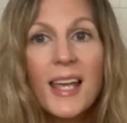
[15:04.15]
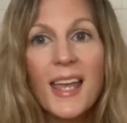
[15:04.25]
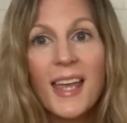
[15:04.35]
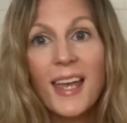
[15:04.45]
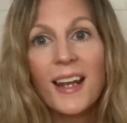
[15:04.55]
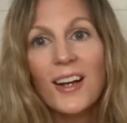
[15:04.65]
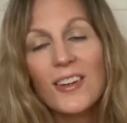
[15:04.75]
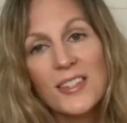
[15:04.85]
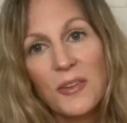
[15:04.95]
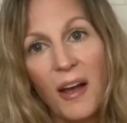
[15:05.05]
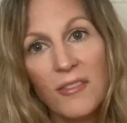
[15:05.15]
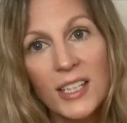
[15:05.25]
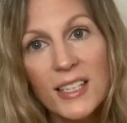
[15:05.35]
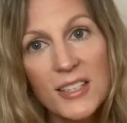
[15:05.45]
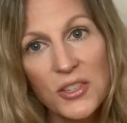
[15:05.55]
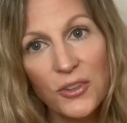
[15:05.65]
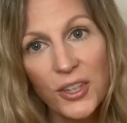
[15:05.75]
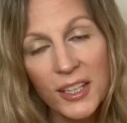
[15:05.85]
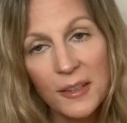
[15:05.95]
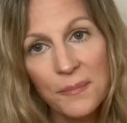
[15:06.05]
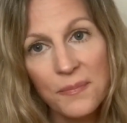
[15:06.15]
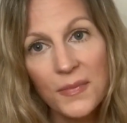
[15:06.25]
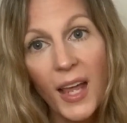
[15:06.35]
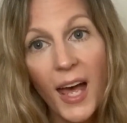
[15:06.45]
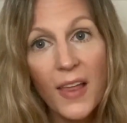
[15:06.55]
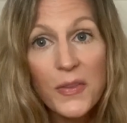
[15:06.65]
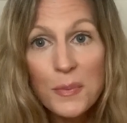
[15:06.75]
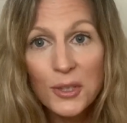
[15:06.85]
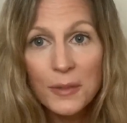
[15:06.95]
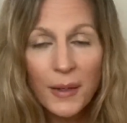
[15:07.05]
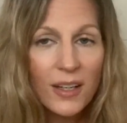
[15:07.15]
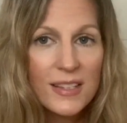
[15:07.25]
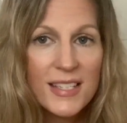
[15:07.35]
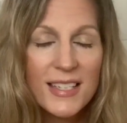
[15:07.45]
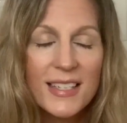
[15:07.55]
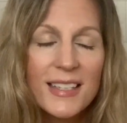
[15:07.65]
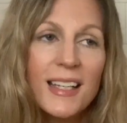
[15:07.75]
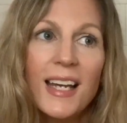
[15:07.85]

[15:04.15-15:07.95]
and I also have an Instagram at the Pretty POTSie.